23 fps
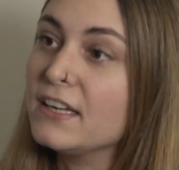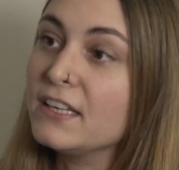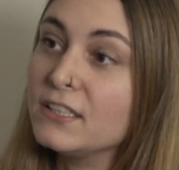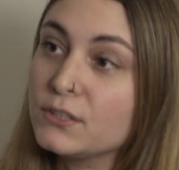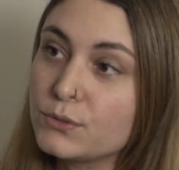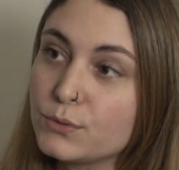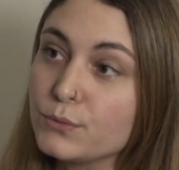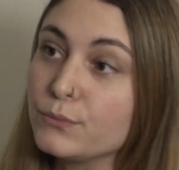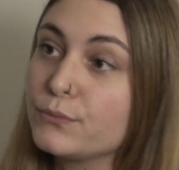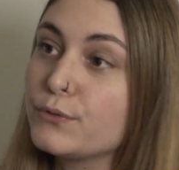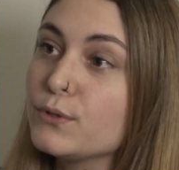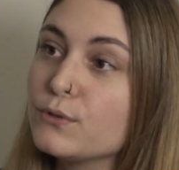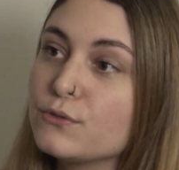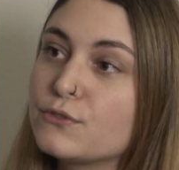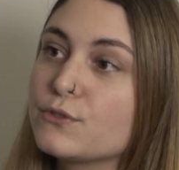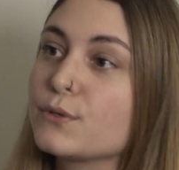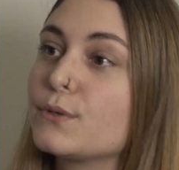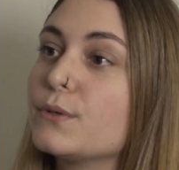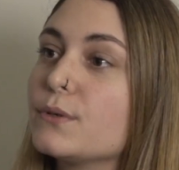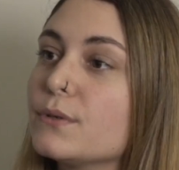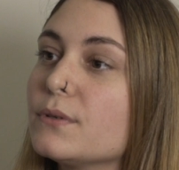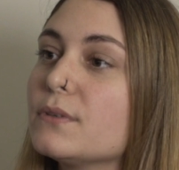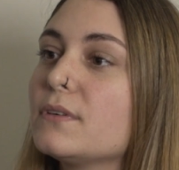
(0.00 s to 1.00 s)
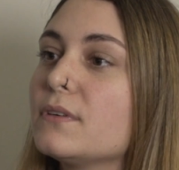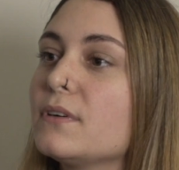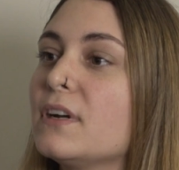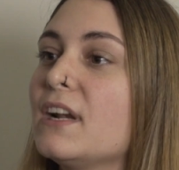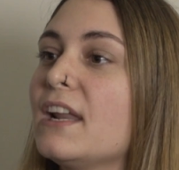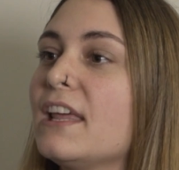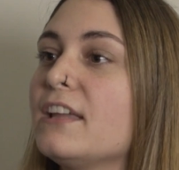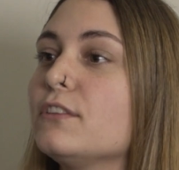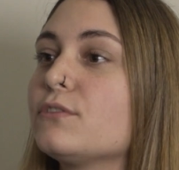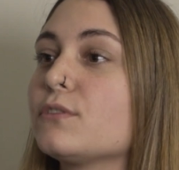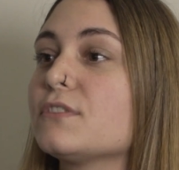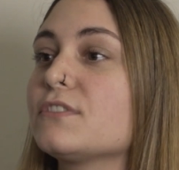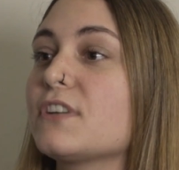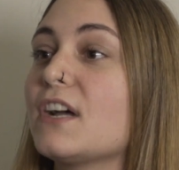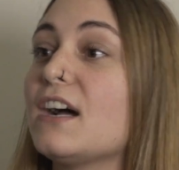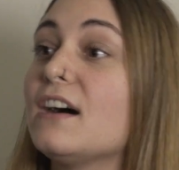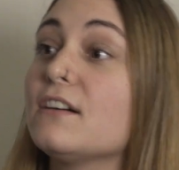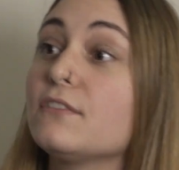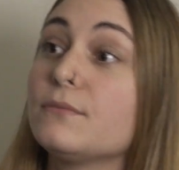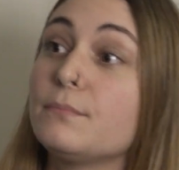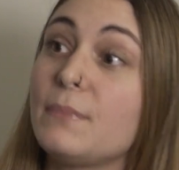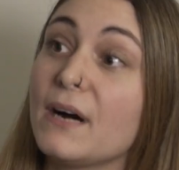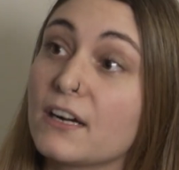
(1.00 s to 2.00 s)
into future relations I
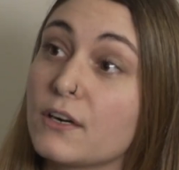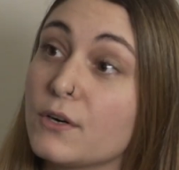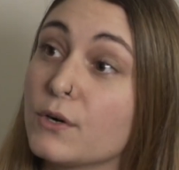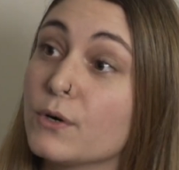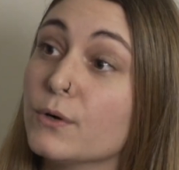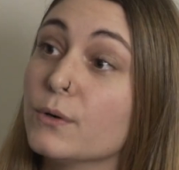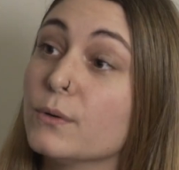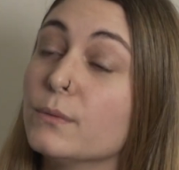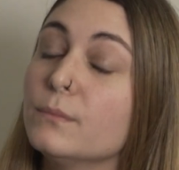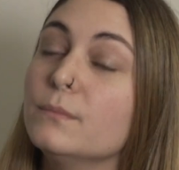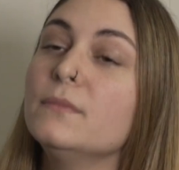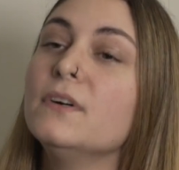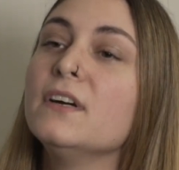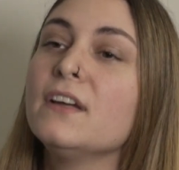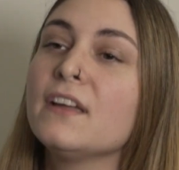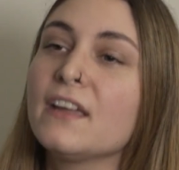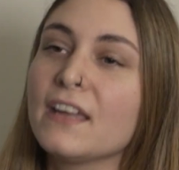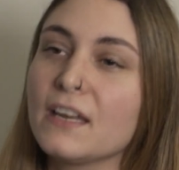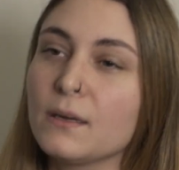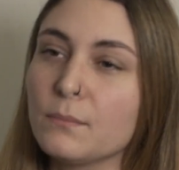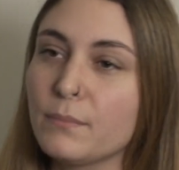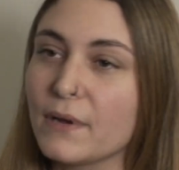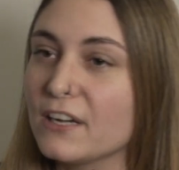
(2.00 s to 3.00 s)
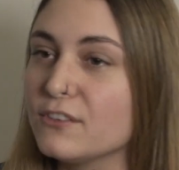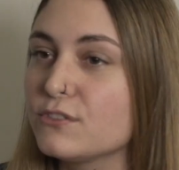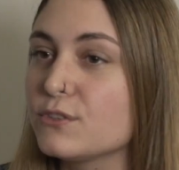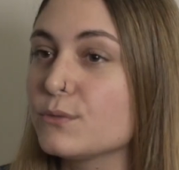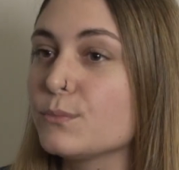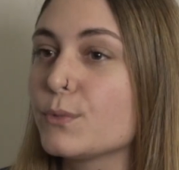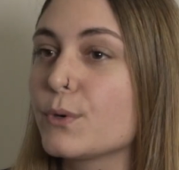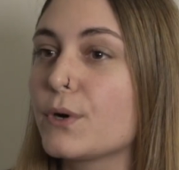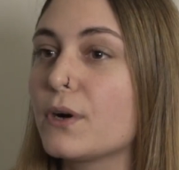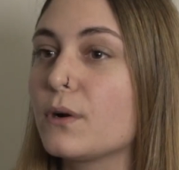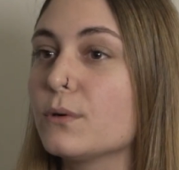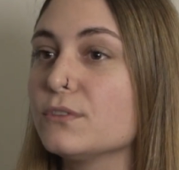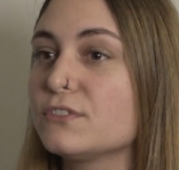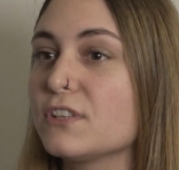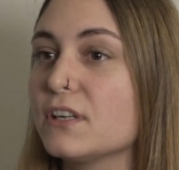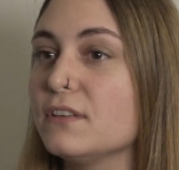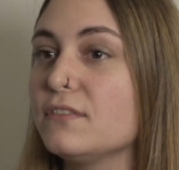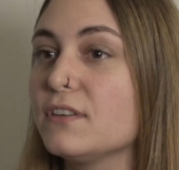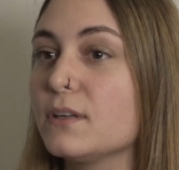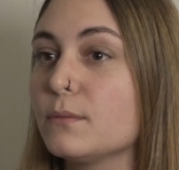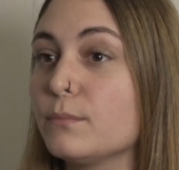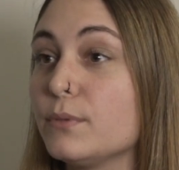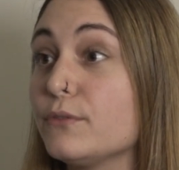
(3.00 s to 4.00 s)
have back home in Belgium, where I was
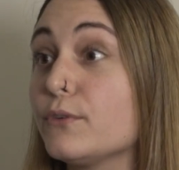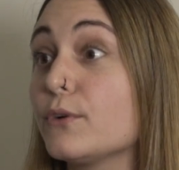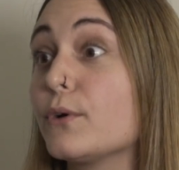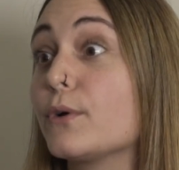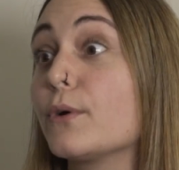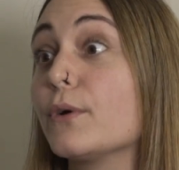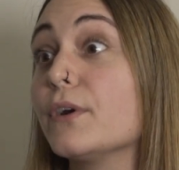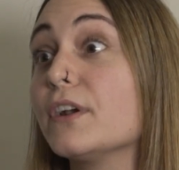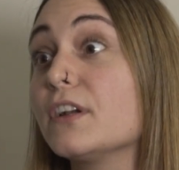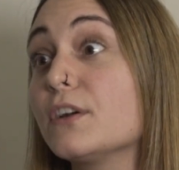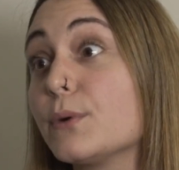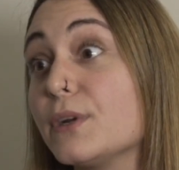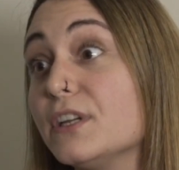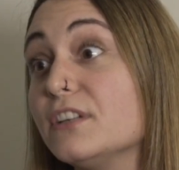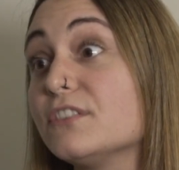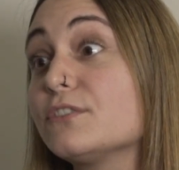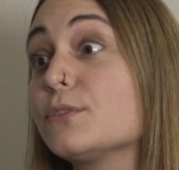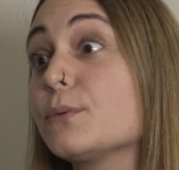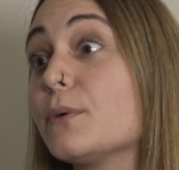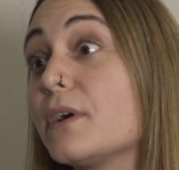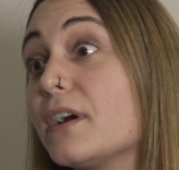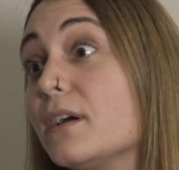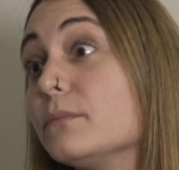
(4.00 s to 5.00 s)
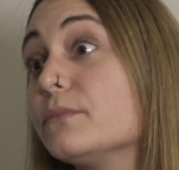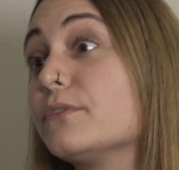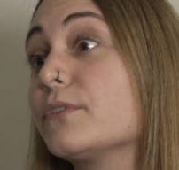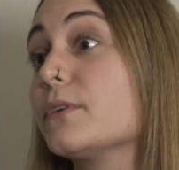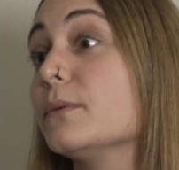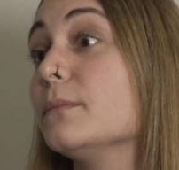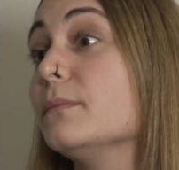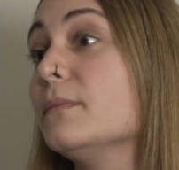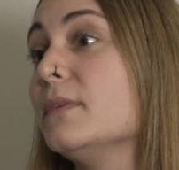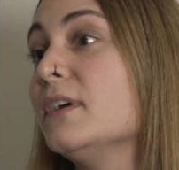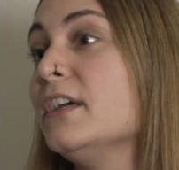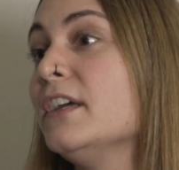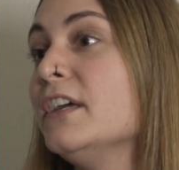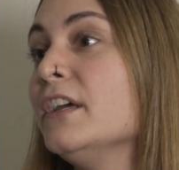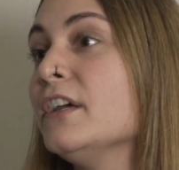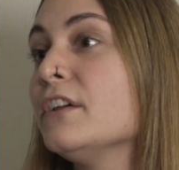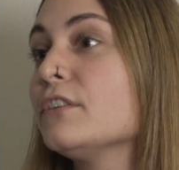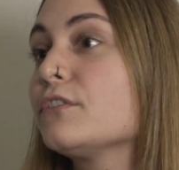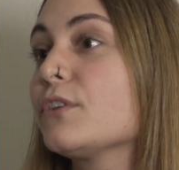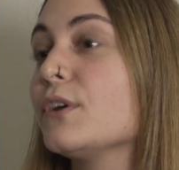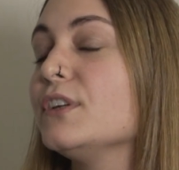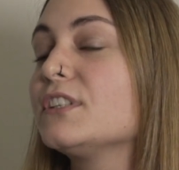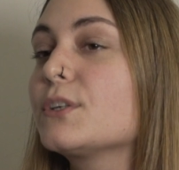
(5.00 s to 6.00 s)
living before, in Greece, where I'm from.
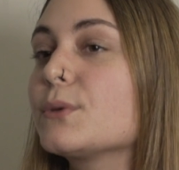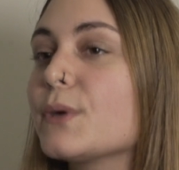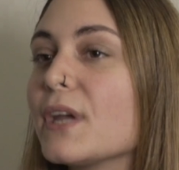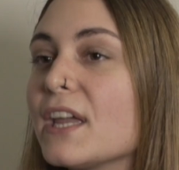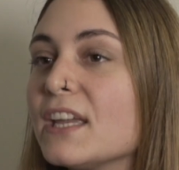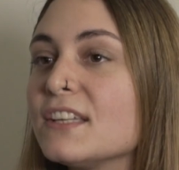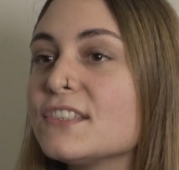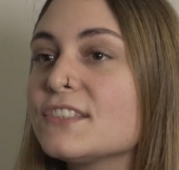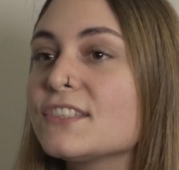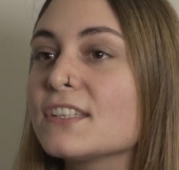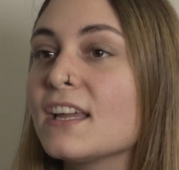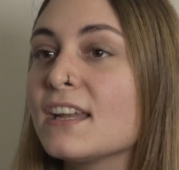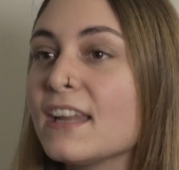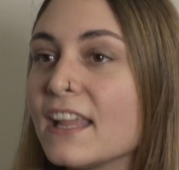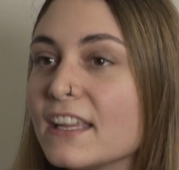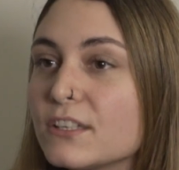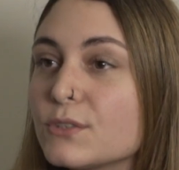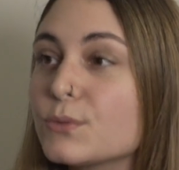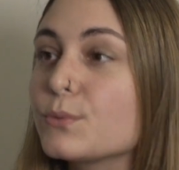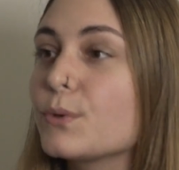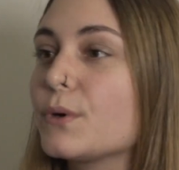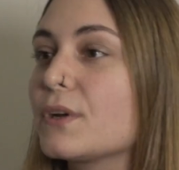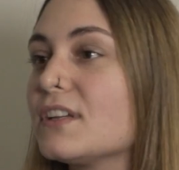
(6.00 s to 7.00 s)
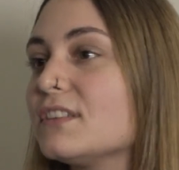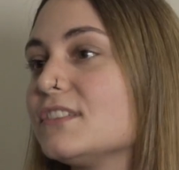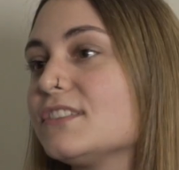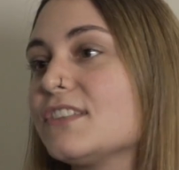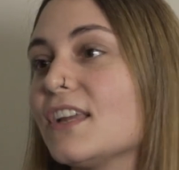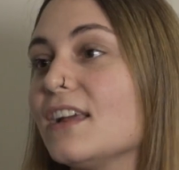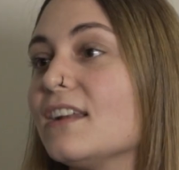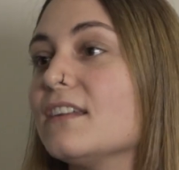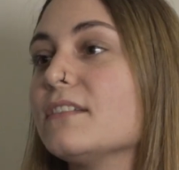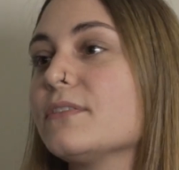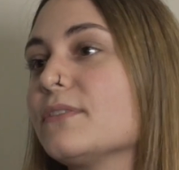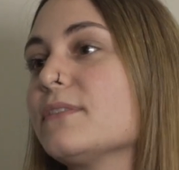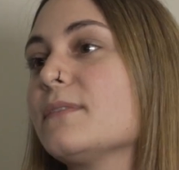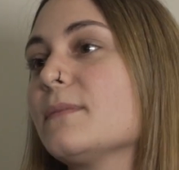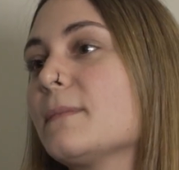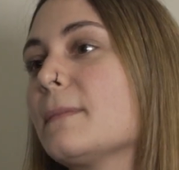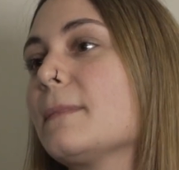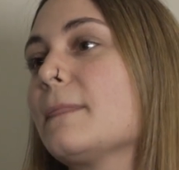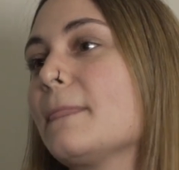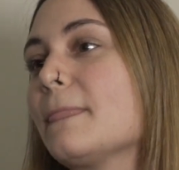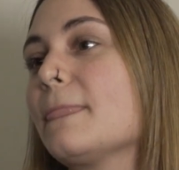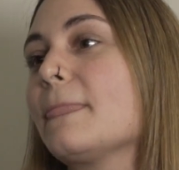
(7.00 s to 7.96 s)
So it creates a network itself.